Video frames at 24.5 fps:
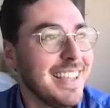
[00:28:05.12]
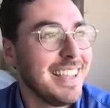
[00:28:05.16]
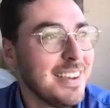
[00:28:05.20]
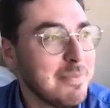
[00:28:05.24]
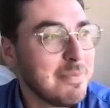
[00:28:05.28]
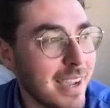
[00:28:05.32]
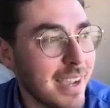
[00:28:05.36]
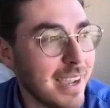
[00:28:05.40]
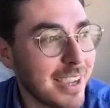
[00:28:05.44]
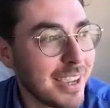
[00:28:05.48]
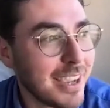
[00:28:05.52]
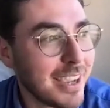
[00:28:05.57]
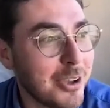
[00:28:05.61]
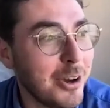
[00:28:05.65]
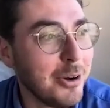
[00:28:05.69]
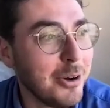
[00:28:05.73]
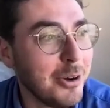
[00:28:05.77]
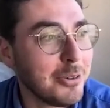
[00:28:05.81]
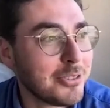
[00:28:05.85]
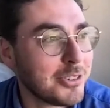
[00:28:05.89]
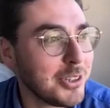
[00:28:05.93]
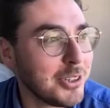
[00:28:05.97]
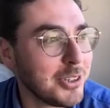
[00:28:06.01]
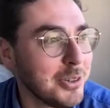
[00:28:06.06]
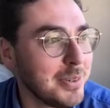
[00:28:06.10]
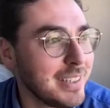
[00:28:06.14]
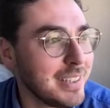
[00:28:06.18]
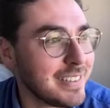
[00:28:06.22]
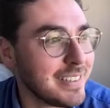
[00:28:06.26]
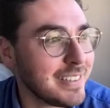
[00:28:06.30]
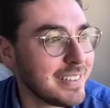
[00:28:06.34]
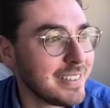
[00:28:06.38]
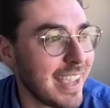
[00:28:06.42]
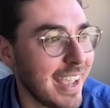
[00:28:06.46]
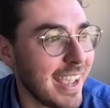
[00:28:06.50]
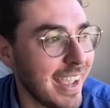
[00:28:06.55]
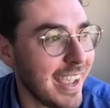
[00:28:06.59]
my go-to is
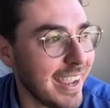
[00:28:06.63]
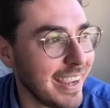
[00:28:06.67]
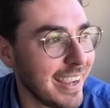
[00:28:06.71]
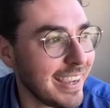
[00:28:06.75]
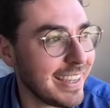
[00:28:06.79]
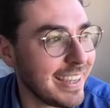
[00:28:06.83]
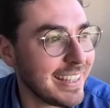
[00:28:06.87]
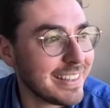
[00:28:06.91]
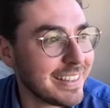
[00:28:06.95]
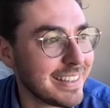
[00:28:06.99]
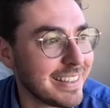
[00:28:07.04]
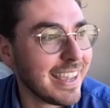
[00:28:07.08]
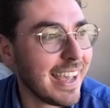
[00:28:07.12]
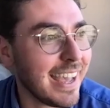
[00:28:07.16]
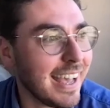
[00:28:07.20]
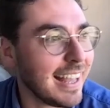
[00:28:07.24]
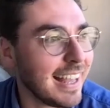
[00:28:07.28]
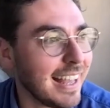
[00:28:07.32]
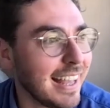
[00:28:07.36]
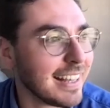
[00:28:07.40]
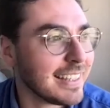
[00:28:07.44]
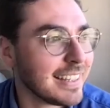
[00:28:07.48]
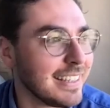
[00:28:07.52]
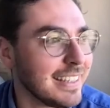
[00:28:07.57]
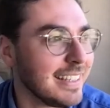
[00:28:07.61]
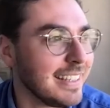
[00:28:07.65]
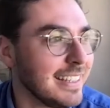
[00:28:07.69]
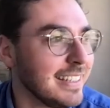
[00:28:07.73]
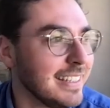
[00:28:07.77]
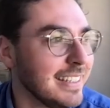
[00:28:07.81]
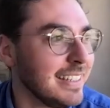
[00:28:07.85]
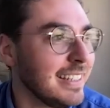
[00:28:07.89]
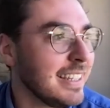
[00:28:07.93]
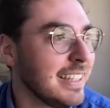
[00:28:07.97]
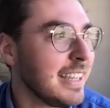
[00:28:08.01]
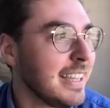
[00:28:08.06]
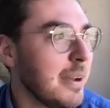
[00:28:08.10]
a Italian
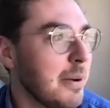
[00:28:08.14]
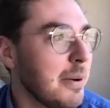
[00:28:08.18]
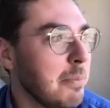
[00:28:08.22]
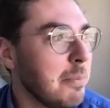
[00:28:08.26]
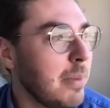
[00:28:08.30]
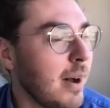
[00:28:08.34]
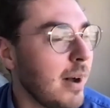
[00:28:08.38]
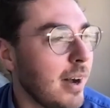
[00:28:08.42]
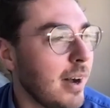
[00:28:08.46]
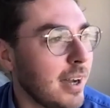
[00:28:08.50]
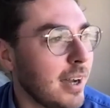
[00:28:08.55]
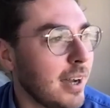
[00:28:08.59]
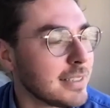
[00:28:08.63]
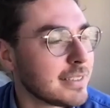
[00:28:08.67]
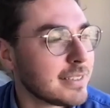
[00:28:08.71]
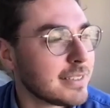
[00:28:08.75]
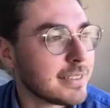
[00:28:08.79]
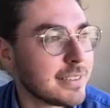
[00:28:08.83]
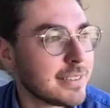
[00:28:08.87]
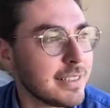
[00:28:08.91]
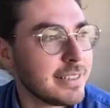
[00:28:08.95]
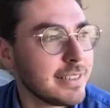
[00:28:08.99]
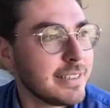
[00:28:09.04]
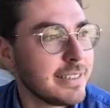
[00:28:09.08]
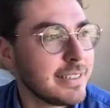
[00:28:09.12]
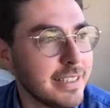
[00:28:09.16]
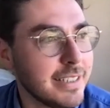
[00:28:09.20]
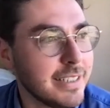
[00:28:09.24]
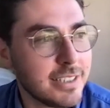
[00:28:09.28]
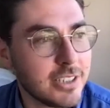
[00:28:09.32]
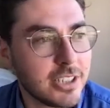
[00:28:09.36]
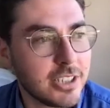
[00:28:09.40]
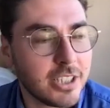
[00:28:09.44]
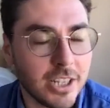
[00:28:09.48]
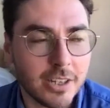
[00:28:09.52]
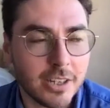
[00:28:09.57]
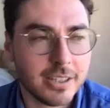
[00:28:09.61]
pasta dish,
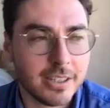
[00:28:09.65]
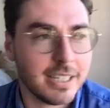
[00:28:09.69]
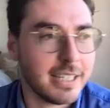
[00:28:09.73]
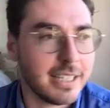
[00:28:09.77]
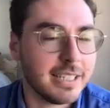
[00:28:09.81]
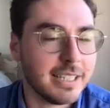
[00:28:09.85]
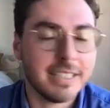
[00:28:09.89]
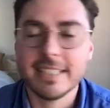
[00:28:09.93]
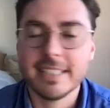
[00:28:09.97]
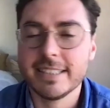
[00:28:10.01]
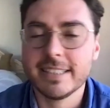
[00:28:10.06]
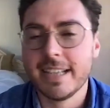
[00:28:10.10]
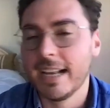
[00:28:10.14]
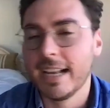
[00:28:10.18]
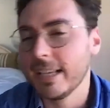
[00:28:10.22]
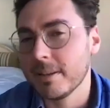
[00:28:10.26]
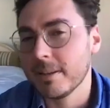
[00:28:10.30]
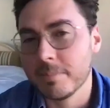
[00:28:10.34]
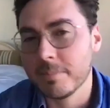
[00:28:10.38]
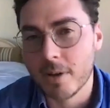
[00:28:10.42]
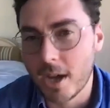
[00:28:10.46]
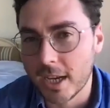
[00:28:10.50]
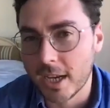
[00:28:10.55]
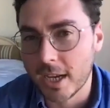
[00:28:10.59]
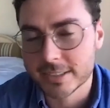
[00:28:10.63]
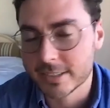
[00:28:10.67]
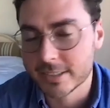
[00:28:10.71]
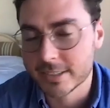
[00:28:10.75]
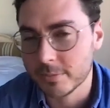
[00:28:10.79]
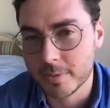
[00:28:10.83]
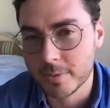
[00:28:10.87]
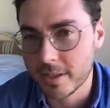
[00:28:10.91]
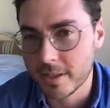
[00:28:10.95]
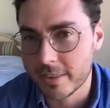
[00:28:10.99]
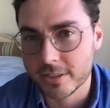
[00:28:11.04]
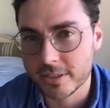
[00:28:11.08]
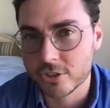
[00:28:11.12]
an Italian pasta
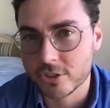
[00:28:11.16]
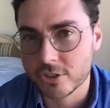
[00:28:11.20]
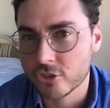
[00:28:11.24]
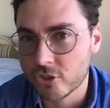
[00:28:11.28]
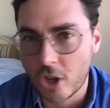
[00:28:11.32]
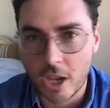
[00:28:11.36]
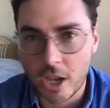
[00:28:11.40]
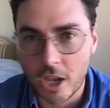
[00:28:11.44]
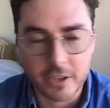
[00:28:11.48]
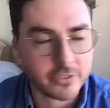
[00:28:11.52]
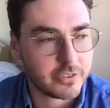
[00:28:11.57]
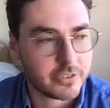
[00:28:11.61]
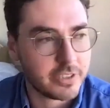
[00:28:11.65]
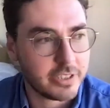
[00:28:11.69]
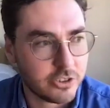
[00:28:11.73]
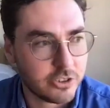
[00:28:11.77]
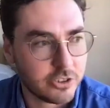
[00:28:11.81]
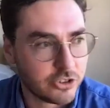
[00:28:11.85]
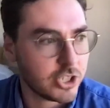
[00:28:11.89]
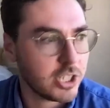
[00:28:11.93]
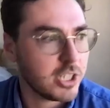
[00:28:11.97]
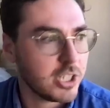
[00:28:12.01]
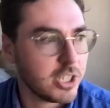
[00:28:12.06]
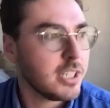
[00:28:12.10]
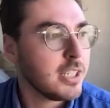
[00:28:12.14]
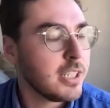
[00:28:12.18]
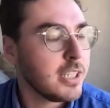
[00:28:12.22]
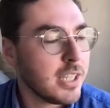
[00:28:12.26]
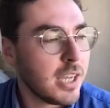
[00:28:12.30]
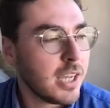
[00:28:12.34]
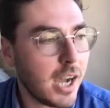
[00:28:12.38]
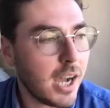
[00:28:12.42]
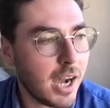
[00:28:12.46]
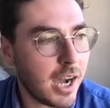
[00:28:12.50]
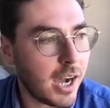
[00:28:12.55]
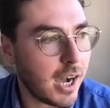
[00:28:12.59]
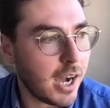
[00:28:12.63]
with a sausage,
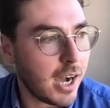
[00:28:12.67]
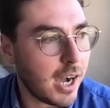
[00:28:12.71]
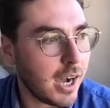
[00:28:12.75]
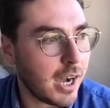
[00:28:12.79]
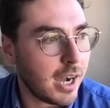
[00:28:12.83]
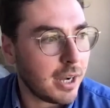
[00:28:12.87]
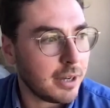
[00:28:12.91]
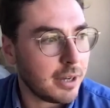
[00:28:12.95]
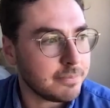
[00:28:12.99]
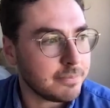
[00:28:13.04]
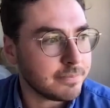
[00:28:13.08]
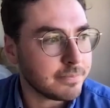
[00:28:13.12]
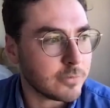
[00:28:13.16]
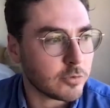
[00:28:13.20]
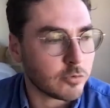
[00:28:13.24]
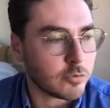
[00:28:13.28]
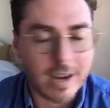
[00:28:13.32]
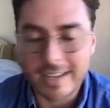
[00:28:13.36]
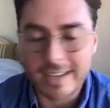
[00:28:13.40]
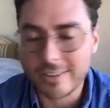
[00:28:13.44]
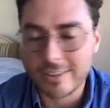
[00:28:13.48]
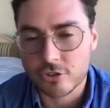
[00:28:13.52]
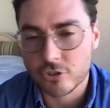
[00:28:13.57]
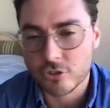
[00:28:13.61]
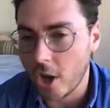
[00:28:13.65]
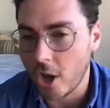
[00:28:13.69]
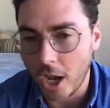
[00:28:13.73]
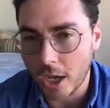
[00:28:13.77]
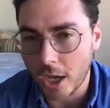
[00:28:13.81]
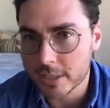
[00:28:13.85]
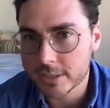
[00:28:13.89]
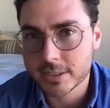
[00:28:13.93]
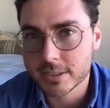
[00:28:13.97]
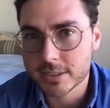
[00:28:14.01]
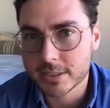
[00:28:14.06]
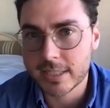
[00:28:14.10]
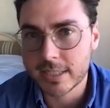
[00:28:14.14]
red
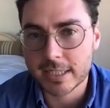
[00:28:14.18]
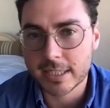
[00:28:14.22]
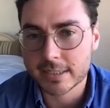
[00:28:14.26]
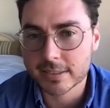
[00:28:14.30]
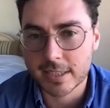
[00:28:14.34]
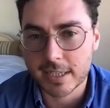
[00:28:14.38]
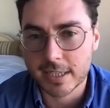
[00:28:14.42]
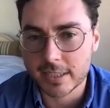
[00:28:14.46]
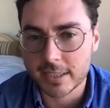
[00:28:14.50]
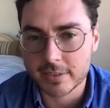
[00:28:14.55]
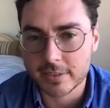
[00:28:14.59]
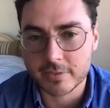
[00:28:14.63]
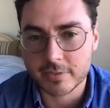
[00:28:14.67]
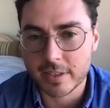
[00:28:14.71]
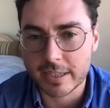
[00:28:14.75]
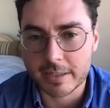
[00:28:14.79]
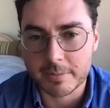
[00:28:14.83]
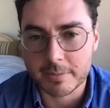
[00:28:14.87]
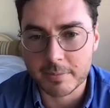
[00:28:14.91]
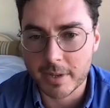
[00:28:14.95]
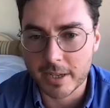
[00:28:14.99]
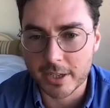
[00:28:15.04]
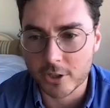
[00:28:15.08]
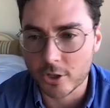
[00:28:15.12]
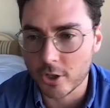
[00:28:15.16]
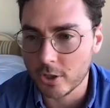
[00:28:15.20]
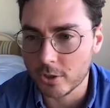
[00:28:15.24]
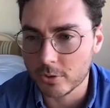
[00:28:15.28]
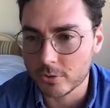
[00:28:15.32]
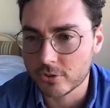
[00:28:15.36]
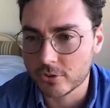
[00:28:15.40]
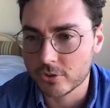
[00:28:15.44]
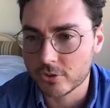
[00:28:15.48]
sauce. That's kind of like my go-to.